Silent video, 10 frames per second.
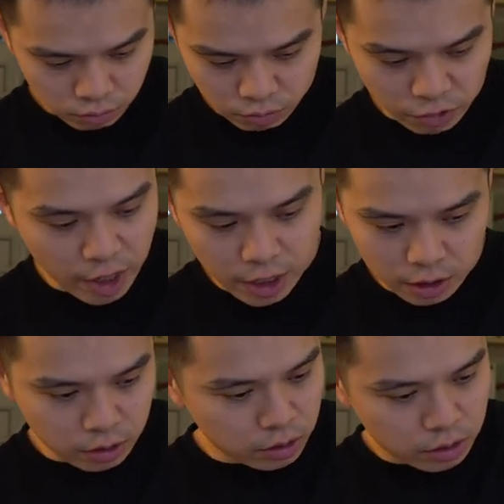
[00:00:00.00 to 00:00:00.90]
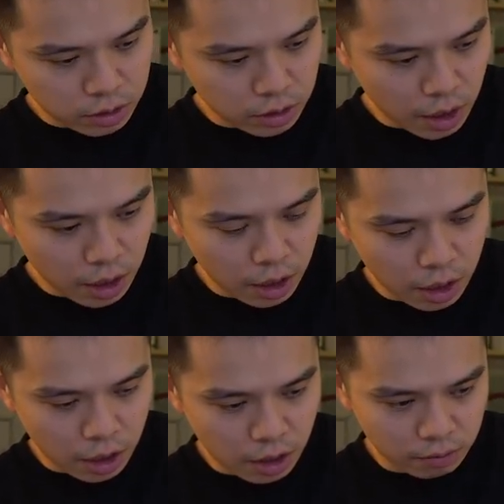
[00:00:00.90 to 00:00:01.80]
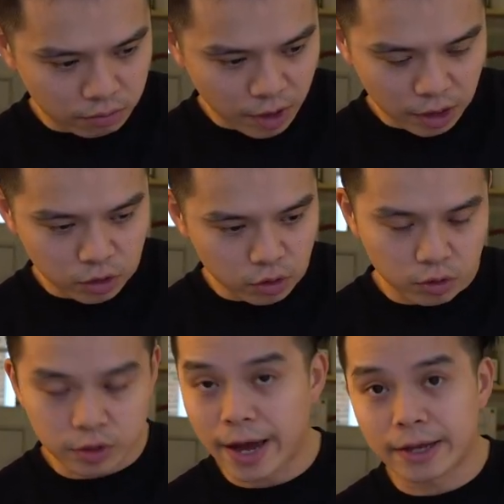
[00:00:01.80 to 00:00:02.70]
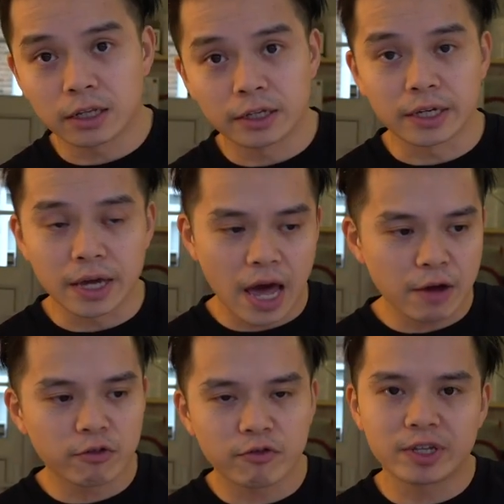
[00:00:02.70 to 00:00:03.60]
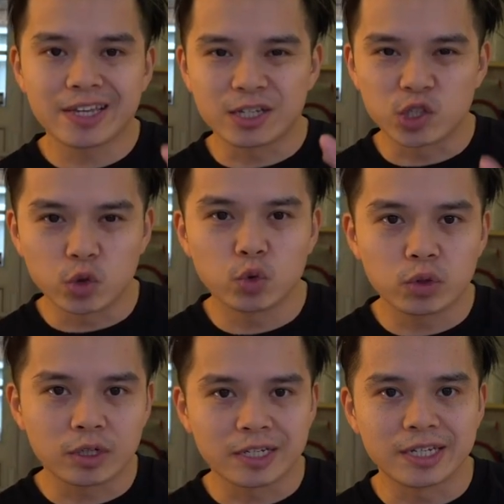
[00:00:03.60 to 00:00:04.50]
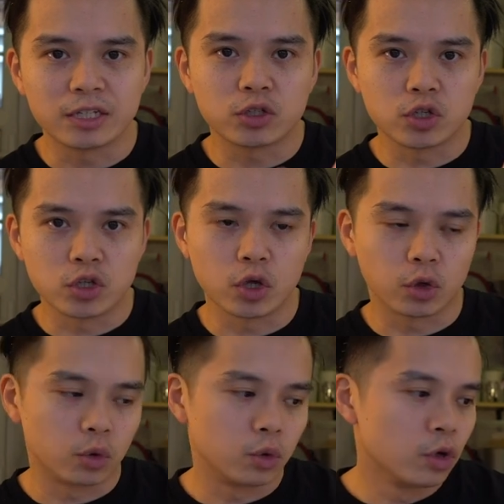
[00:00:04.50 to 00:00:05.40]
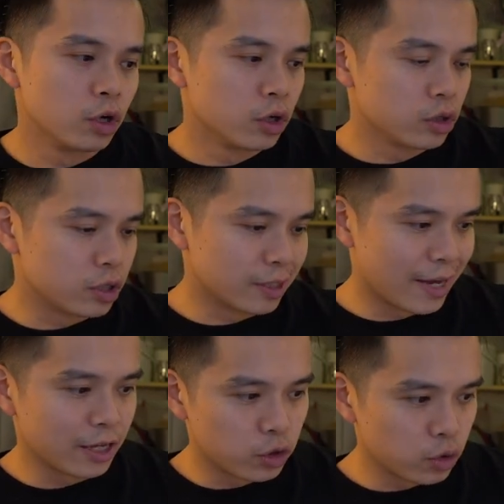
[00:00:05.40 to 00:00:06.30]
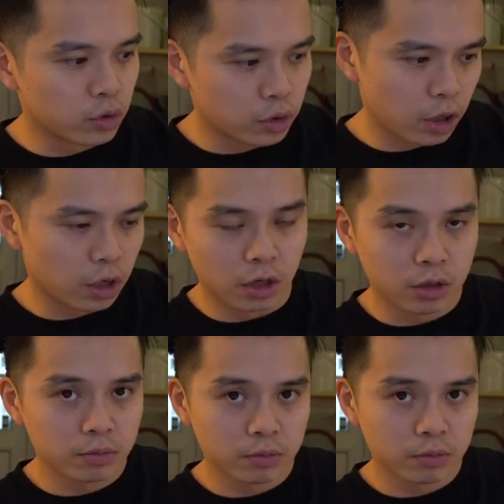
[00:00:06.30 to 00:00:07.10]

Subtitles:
brakes, exhaust, handling, everything that you'll need to know to get your car